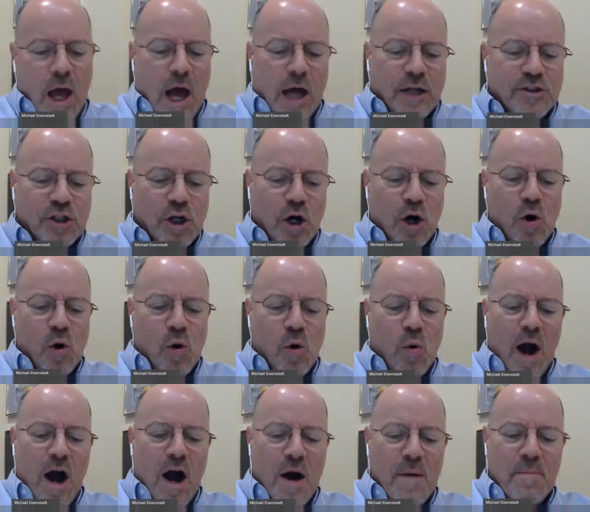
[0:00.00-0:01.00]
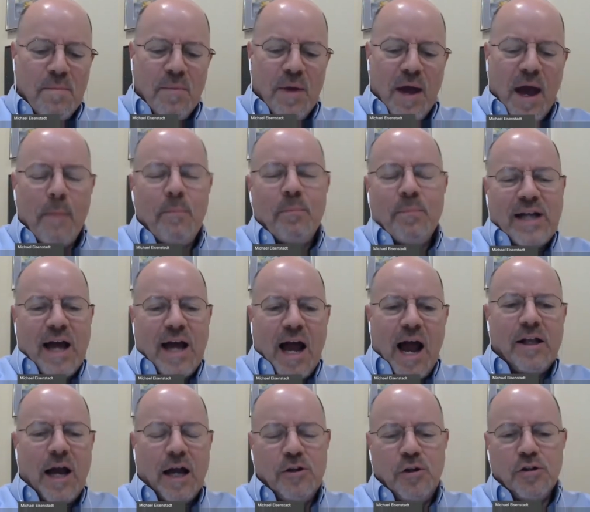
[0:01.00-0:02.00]
So,
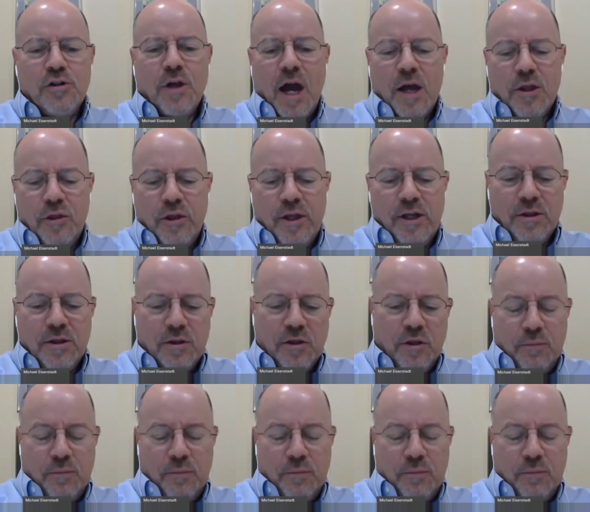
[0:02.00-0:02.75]
I think,